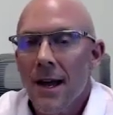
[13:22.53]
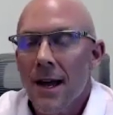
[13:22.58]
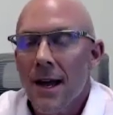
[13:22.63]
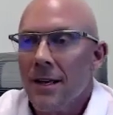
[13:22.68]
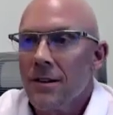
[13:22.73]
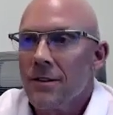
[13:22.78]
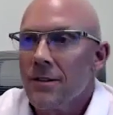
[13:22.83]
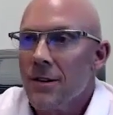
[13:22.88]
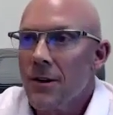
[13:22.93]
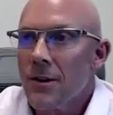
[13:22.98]

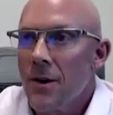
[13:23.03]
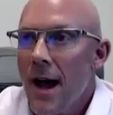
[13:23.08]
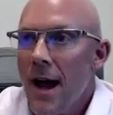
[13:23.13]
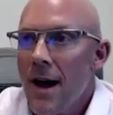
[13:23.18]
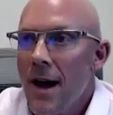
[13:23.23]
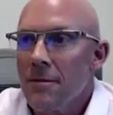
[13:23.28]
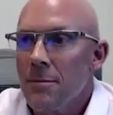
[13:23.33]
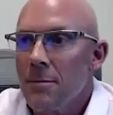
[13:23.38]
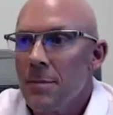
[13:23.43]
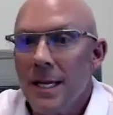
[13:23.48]
And so
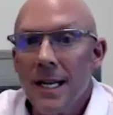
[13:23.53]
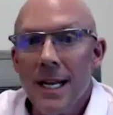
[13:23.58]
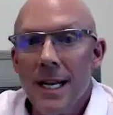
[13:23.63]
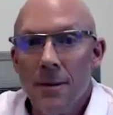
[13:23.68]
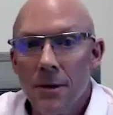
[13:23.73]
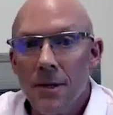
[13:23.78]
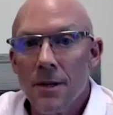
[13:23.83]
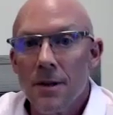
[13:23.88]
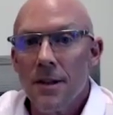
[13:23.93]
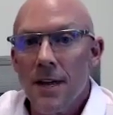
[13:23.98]
being
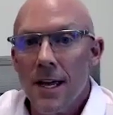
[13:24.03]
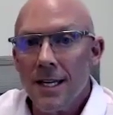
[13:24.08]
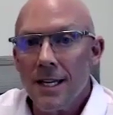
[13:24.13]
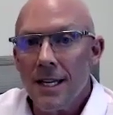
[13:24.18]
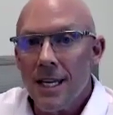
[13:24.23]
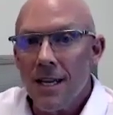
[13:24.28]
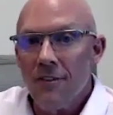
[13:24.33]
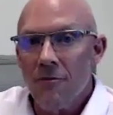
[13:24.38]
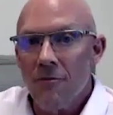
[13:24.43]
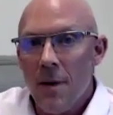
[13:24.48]
able to then
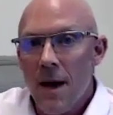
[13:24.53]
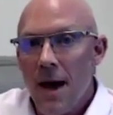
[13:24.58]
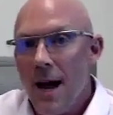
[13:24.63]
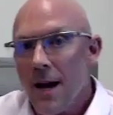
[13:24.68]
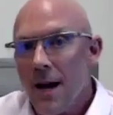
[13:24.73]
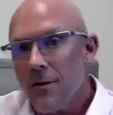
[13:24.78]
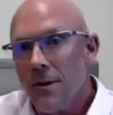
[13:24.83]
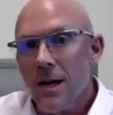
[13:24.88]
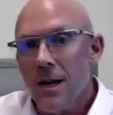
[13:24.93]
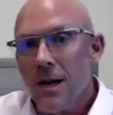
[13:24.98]
give
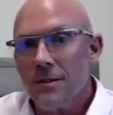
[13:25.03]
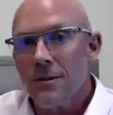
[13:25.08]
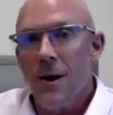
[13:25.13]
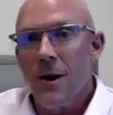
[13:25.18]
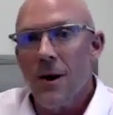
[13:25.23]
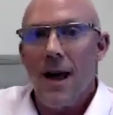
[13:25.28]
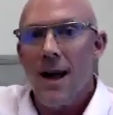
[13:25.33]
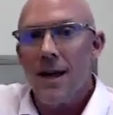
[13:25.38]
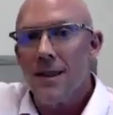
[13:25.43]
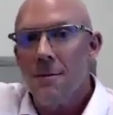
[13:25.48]
back, right? So
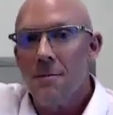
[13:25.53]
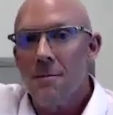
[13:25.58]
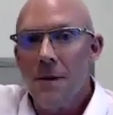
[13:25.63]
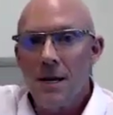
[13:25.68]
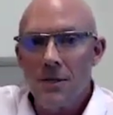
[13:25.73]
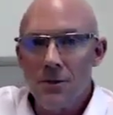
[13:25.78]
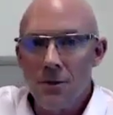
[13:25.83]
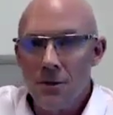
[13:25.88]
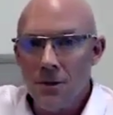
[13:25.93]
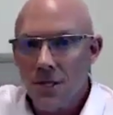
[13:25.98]
I had the
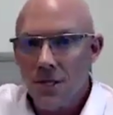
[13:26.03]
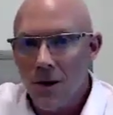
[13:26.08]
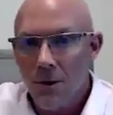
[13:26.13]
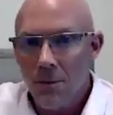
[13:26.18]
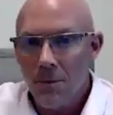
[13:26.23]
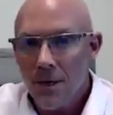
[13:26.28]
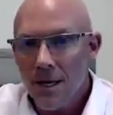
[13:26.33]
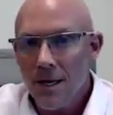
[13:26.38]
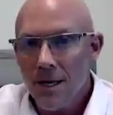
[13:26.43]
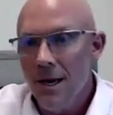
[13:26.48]
mentors help
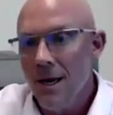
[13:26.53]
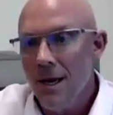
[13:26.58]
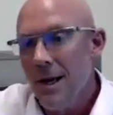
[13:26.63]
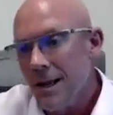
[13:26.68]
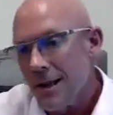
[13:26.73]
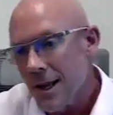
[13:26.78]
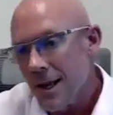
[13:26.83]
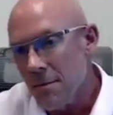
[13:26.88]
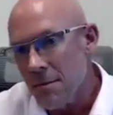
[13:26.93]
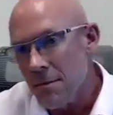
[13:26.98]
me,
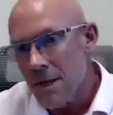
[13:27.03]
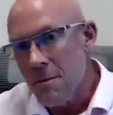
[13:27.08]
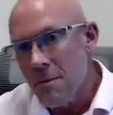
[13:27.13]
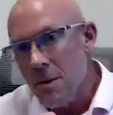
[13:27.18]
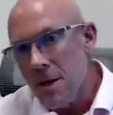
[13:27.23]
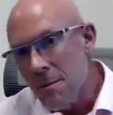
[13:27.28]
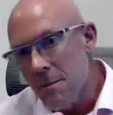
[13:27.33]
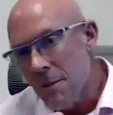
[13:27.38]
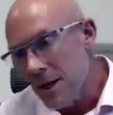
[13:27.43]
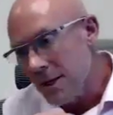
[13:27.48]
let me
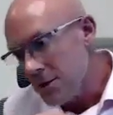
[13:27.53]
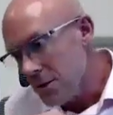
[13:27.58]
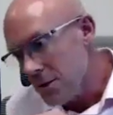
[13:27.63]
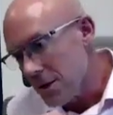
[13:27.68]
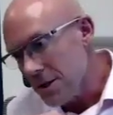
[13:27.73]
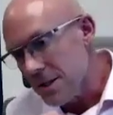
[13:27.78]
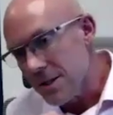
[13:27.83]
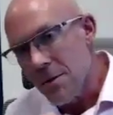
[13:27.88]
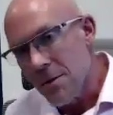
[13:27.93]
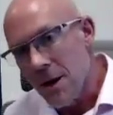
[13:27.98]
be a mentor
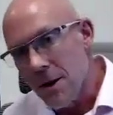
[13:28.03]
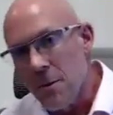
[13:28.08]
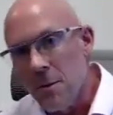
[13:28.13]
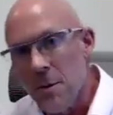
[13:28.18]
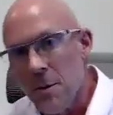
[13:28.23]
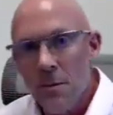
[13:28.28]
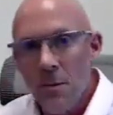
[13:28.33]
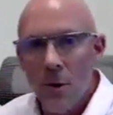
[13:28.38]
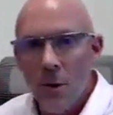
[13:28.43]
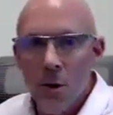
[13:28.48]
to some other
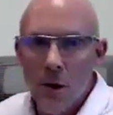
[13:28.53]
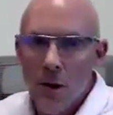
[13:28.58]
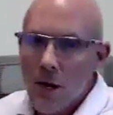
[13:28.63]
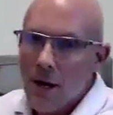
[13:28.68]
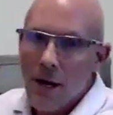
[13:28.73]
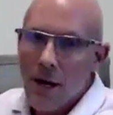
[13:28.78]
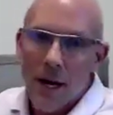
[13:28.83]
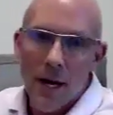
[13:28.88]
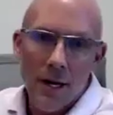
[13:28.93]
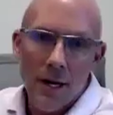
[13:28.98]
people
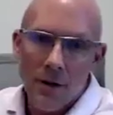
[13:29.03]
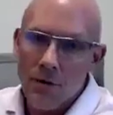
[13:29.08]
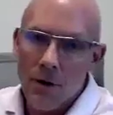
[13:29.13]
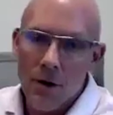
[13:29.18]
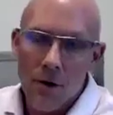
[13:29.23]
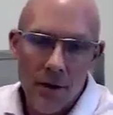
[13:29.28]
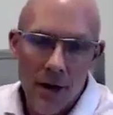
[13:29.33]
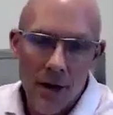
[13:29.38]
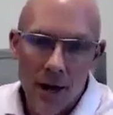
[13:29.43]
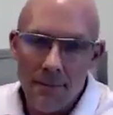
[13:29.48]
and
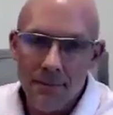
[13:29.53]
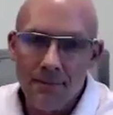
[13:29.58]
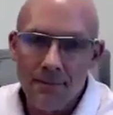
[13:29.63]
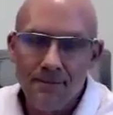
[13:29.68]
grow them.